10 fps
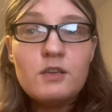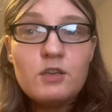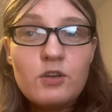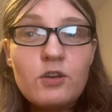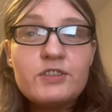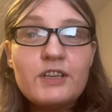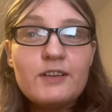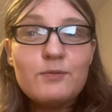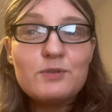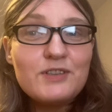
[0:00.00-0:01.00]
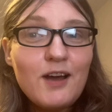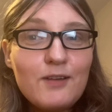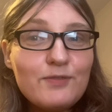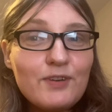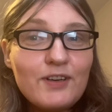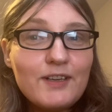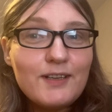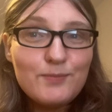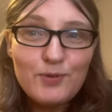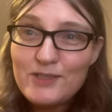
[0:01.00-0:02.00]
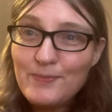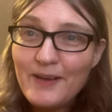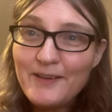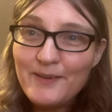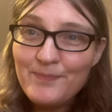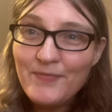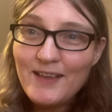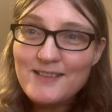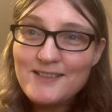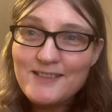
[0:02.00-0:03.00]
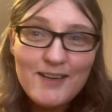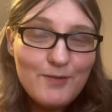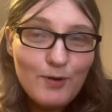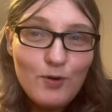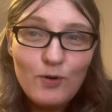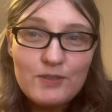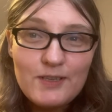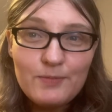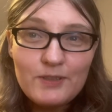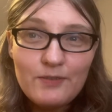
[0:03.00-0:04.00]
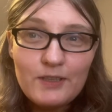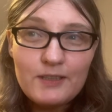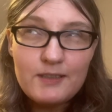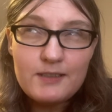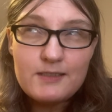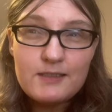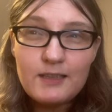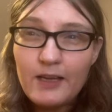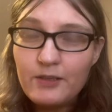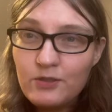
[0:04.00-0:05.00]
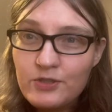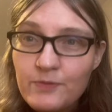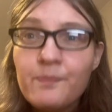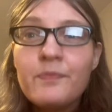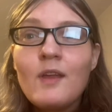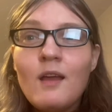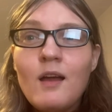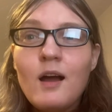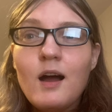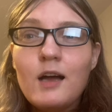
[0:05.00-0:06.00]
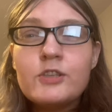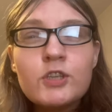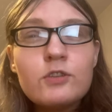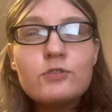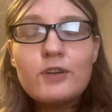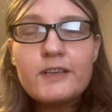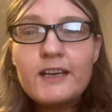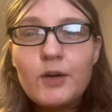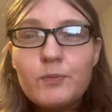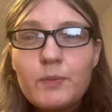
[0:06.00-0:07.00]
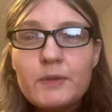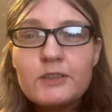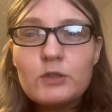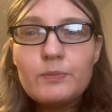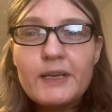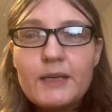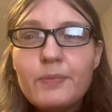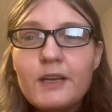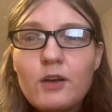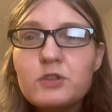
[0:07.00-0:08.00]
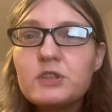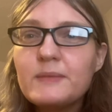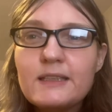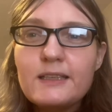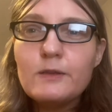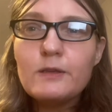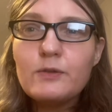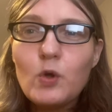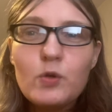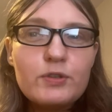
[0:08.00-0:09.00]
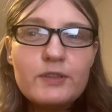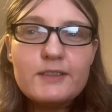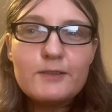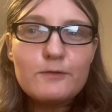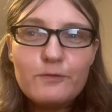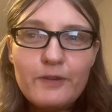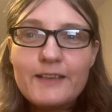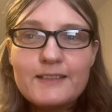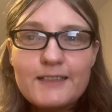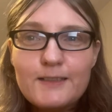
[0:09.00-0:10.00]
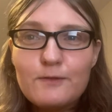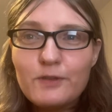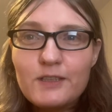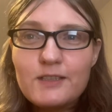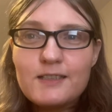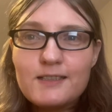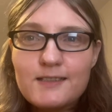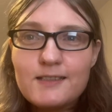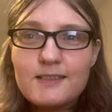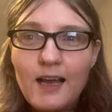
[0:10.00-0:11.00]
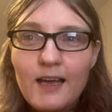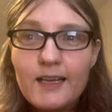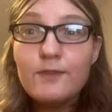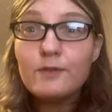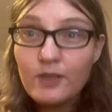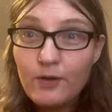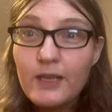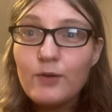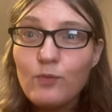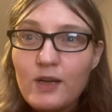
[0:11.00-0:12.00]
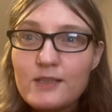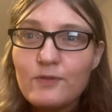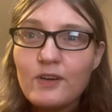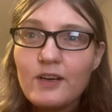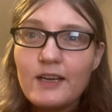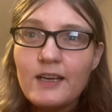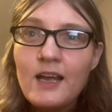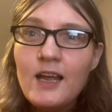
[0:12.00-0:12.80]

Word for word: Goethe was not very impressed by him, as he records, I believe, in his letters. Uh, Schiller tried to help him a little bit, but ultimately Holderlin didn't fit. He didn't fit into his society, even though he was very